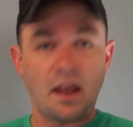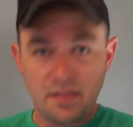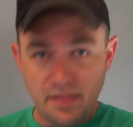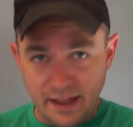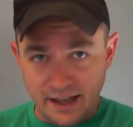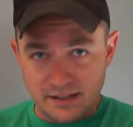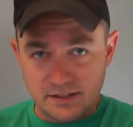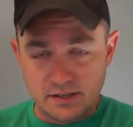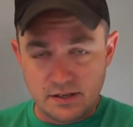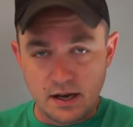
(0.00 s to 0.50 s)

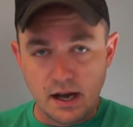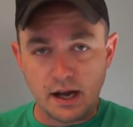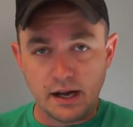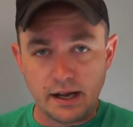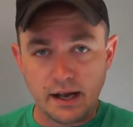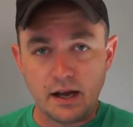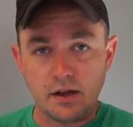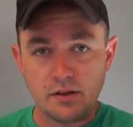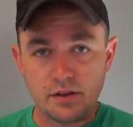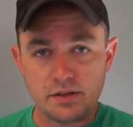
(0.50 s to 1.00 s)
That's not
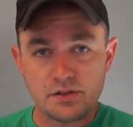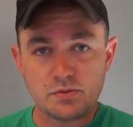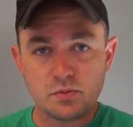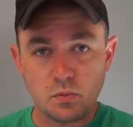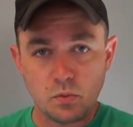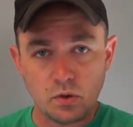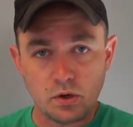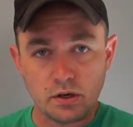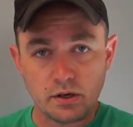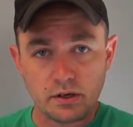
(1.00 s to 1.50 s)
how
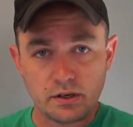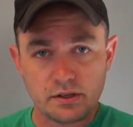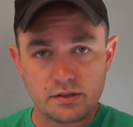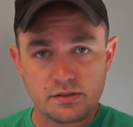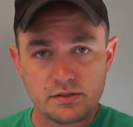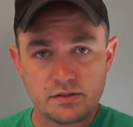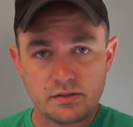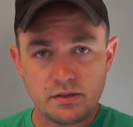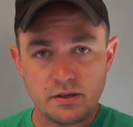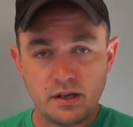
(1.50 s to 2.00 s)
this
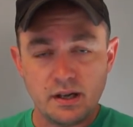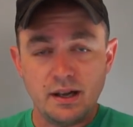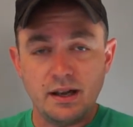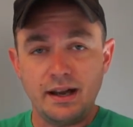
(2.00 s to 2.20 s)
works.